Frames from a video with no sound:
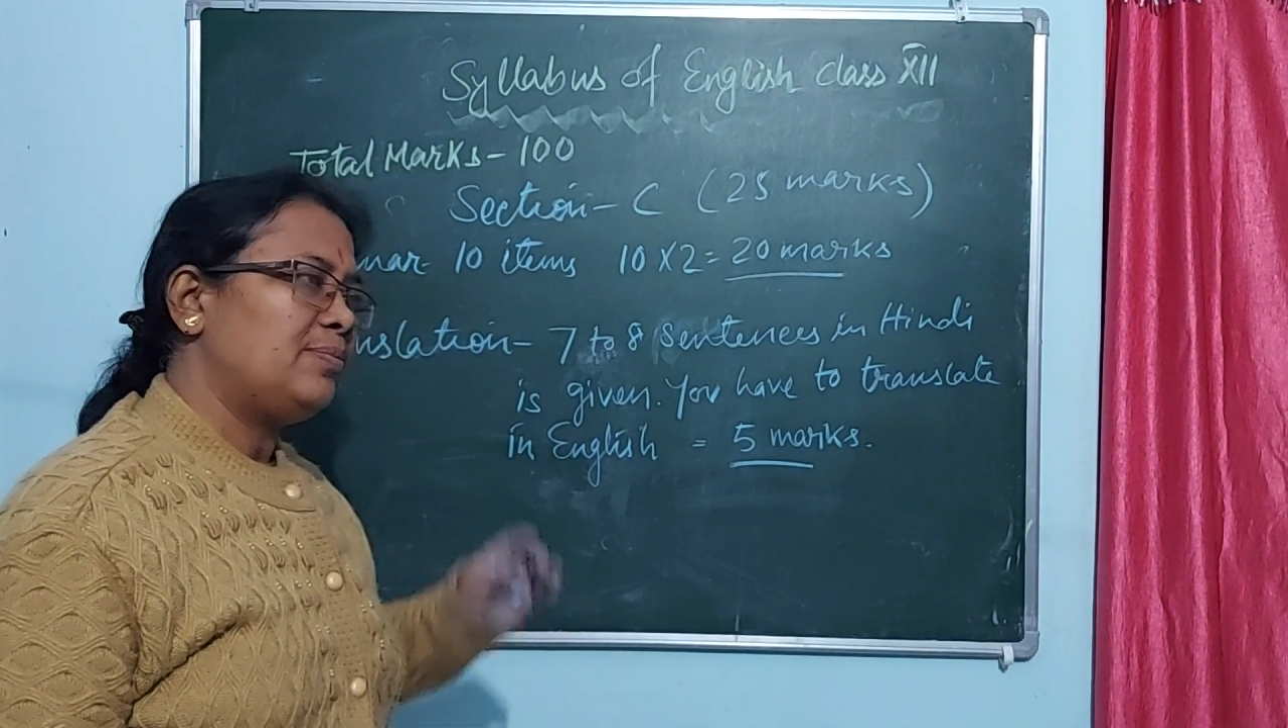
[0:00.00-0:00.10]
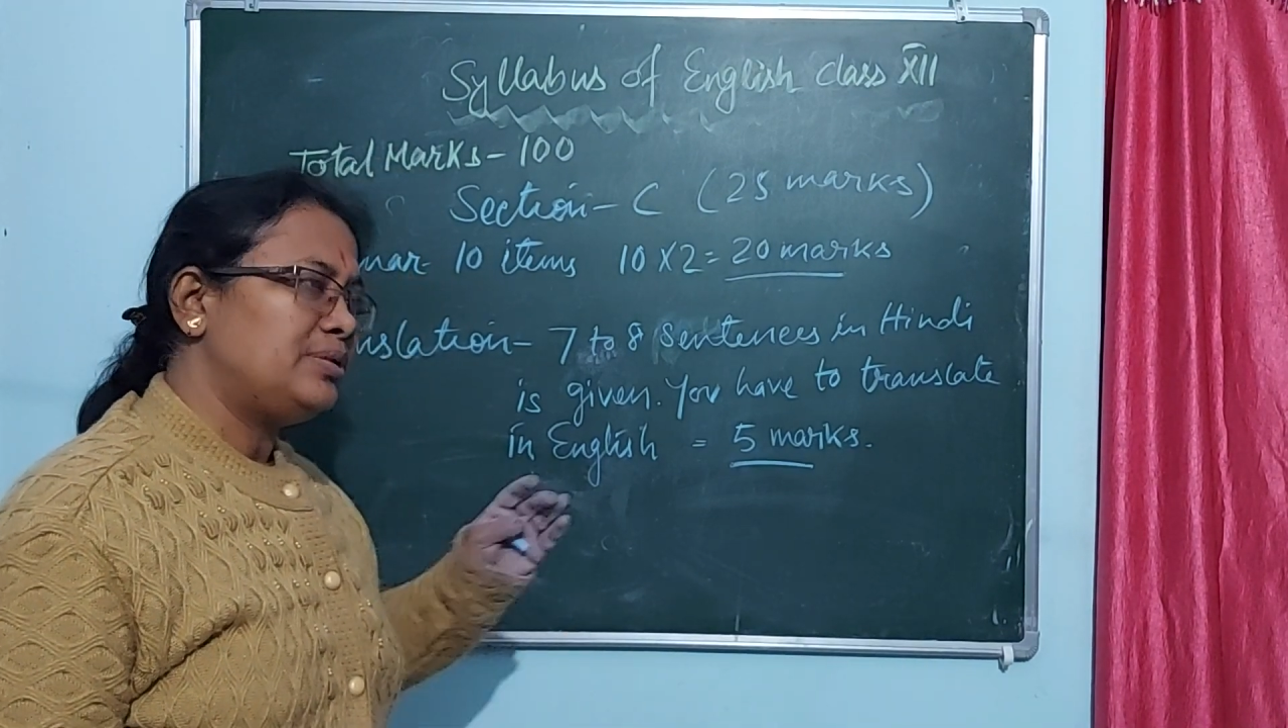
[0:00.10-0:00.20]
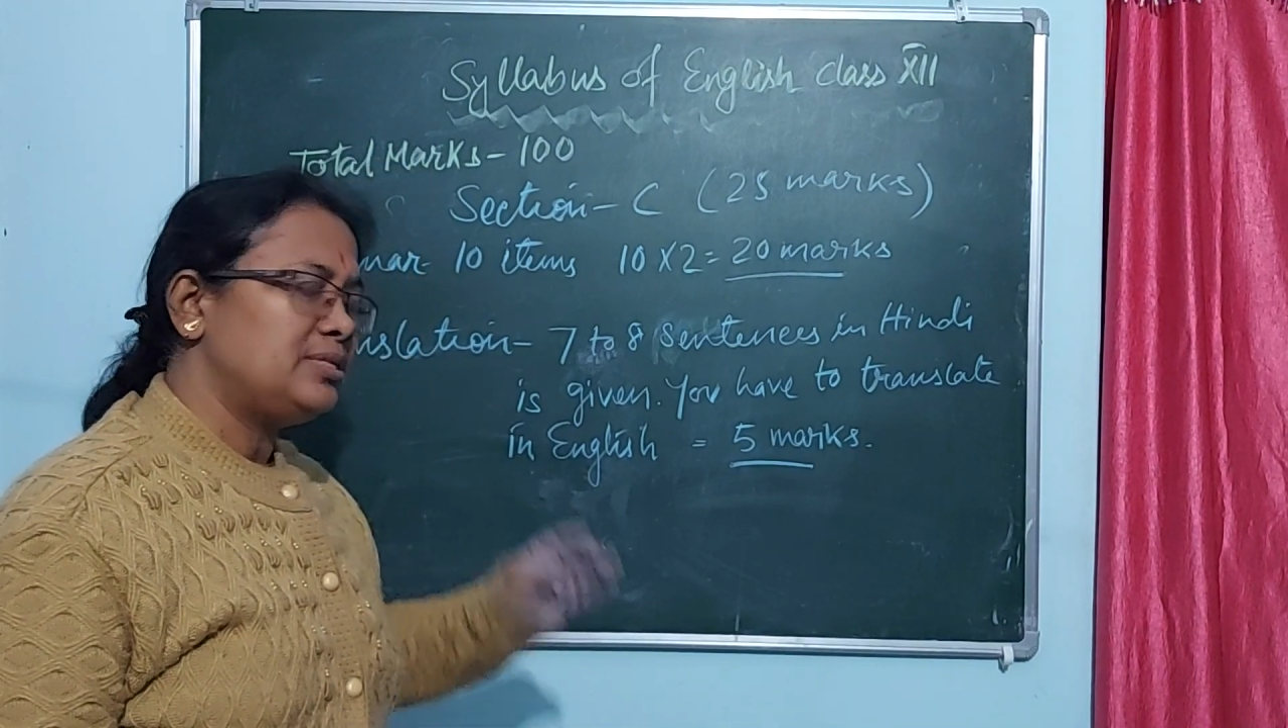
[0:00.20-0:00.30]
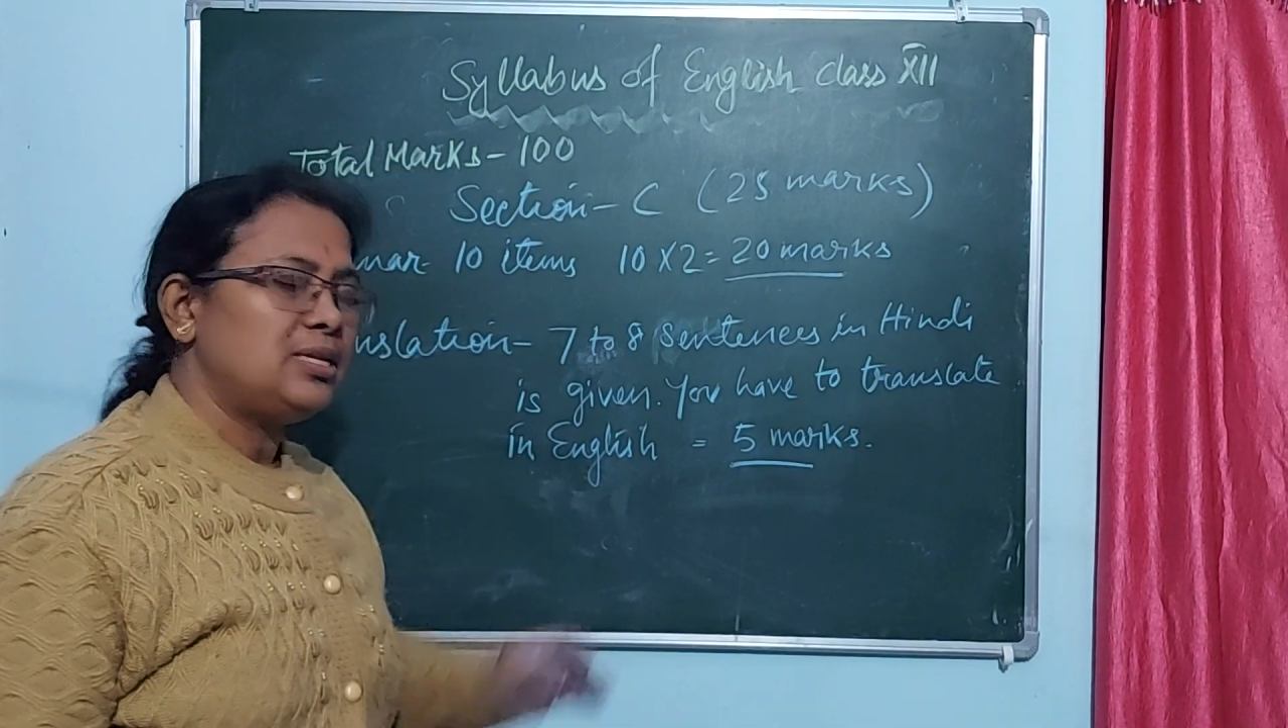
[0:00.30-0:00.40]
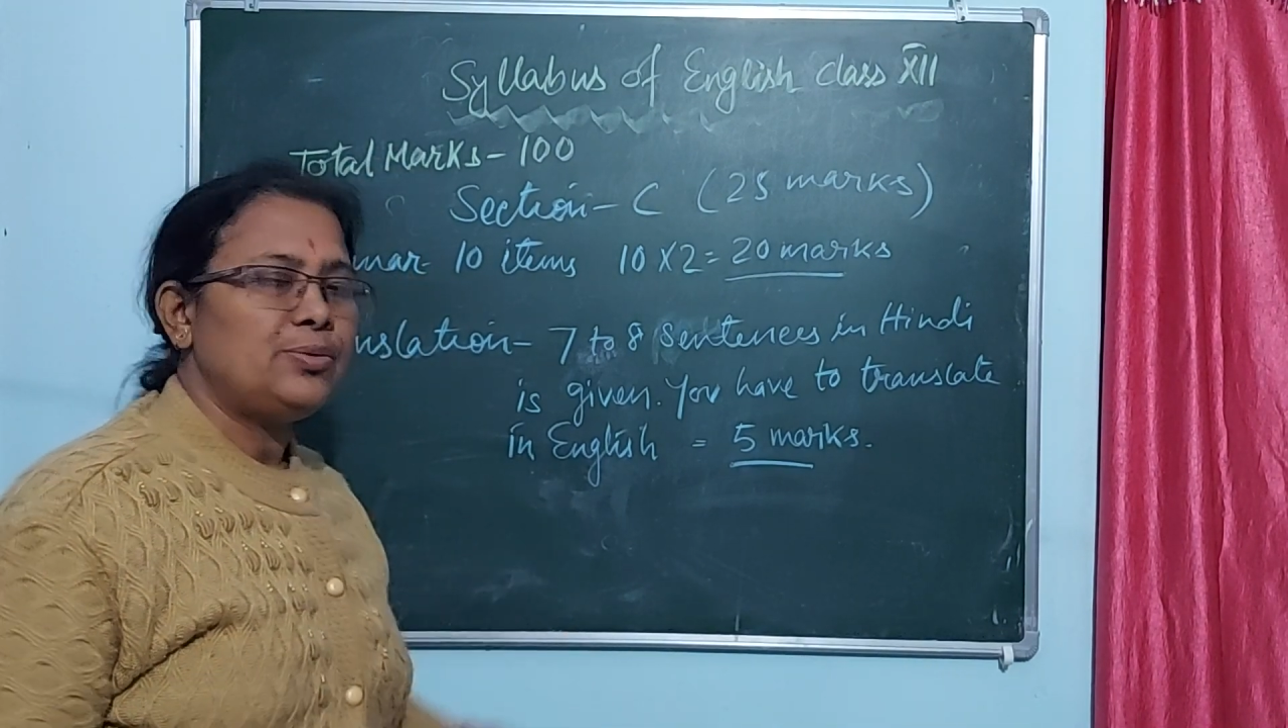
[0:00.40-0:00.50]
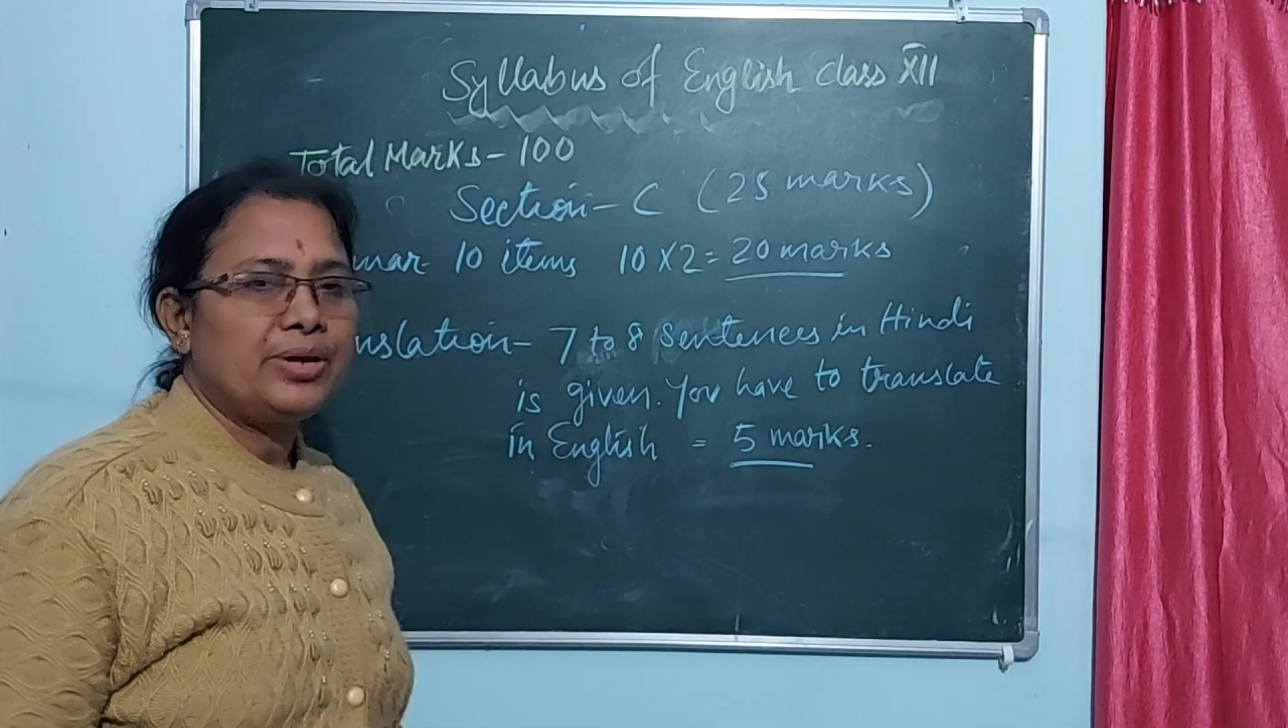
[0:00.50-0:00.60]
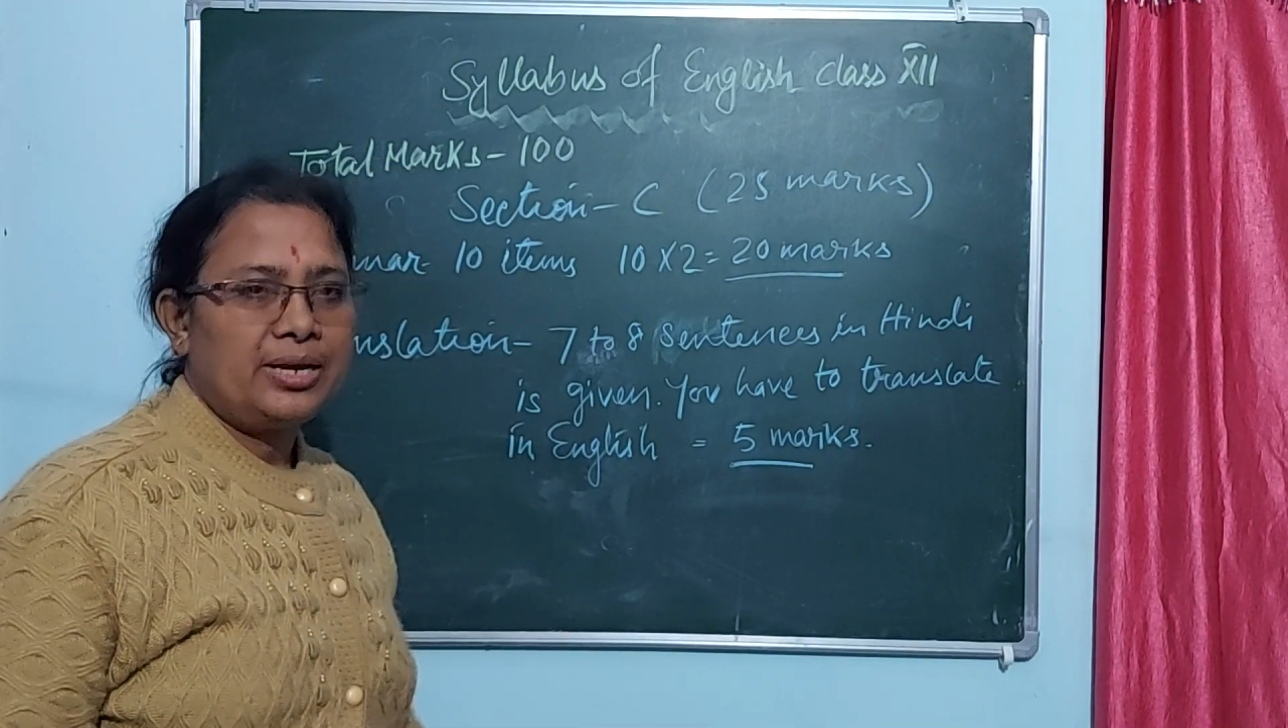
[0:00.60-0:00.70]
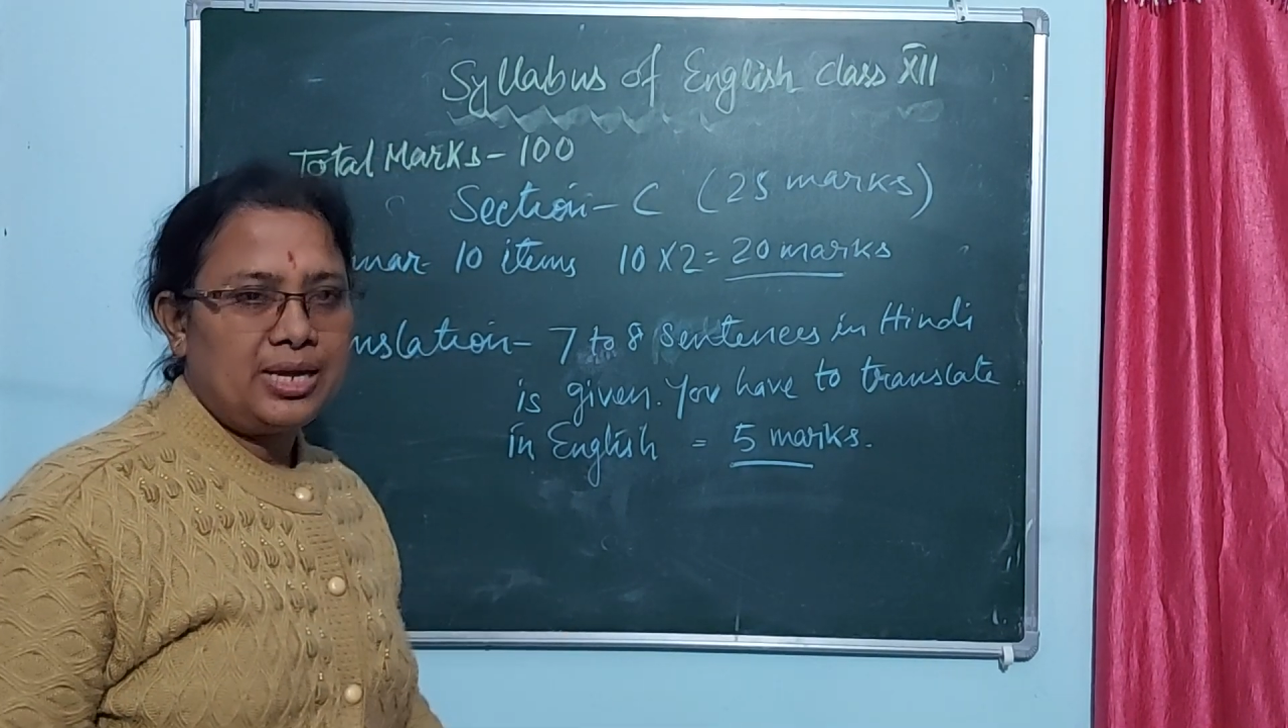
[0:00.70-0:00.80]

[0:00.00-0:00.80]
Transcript: easily you can